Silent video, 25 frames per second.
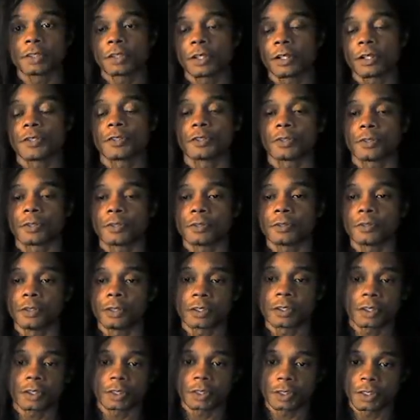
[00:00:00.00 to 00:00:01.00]
Also
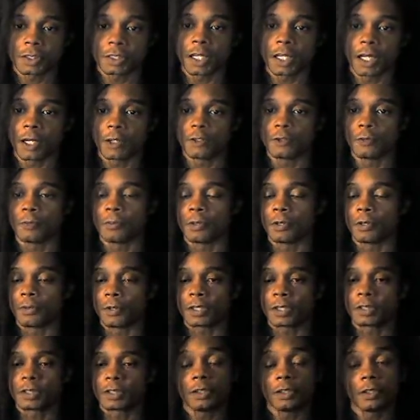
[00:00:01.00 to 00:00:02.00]
see how you
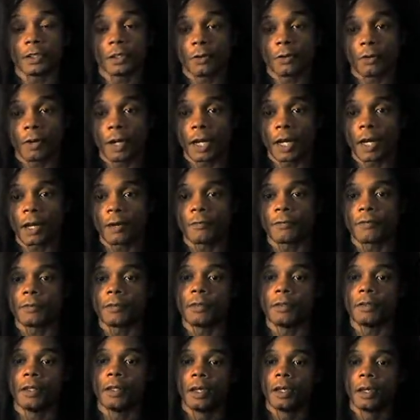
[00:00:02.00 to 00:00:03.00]
progressed in the craft,
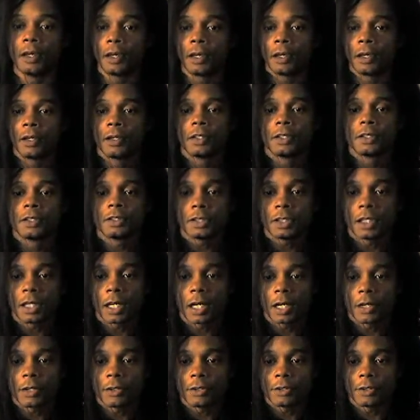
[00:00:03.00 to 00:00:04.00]
and see
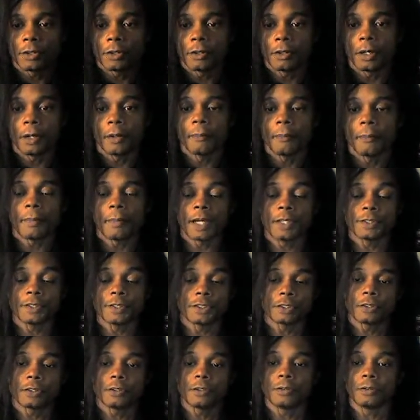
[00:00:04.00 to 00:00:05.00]
how your
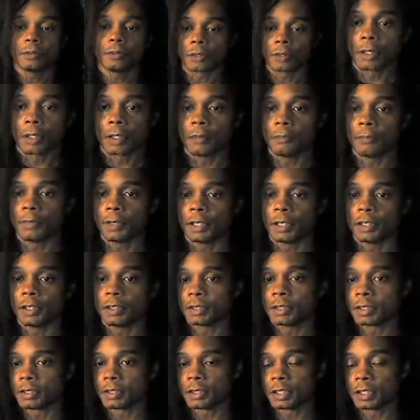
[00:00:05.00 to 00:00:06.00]
magical
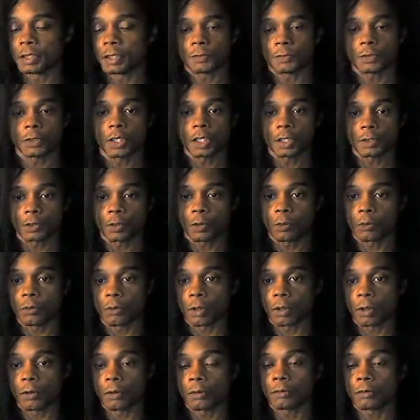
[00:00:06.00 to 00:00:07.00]
ability has
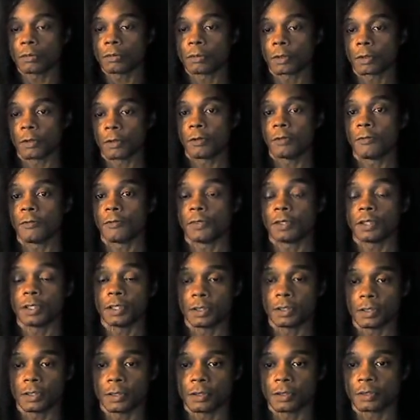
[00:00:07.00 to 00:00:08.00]
grown over the
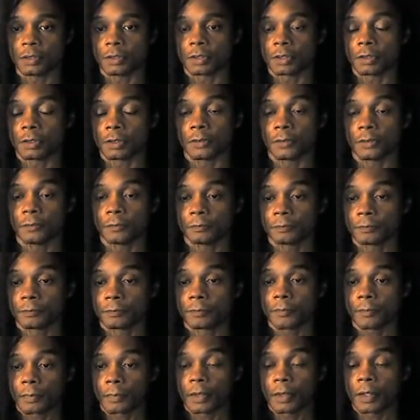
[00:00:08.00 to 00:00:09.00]
years. So
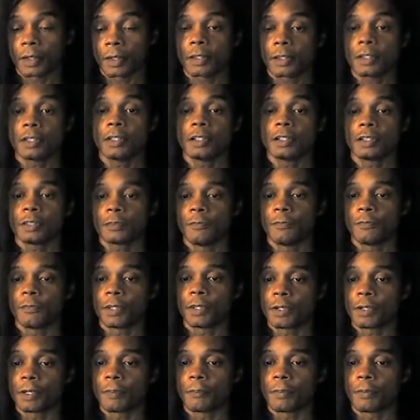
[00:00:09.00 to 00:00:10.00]
it's
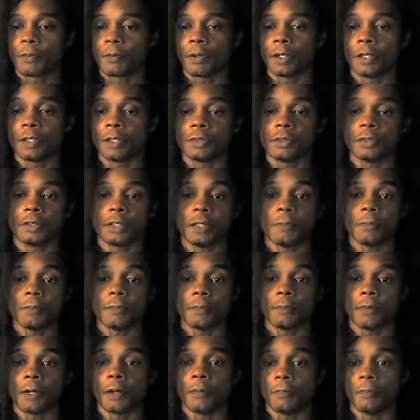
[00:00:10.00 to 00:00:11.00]
very important to keep
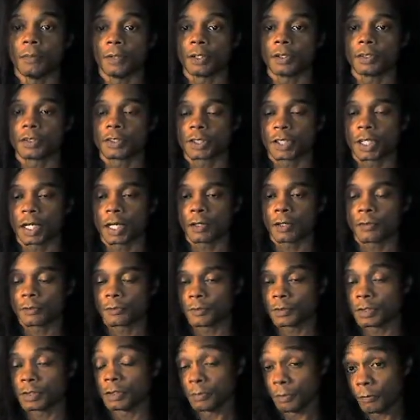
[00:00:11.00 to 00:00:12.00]
a book of
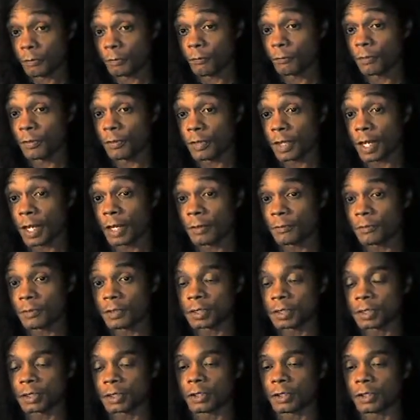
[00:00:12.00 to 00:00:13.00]
shadows for that
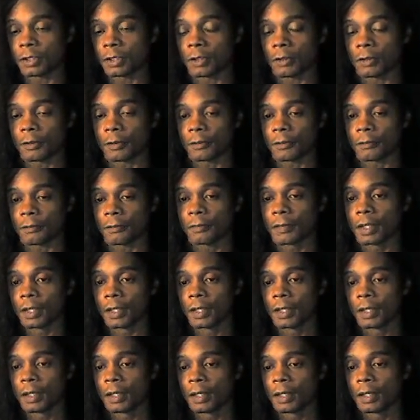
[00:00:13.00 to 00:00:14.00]
reason alone,
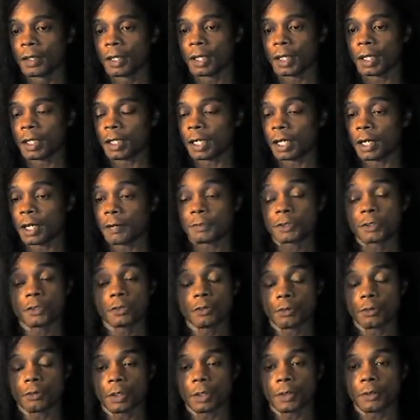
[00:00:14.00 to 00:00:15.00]
and it helps you
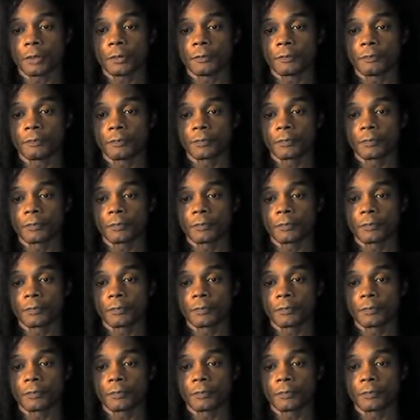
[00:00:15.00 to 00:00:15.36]
grow.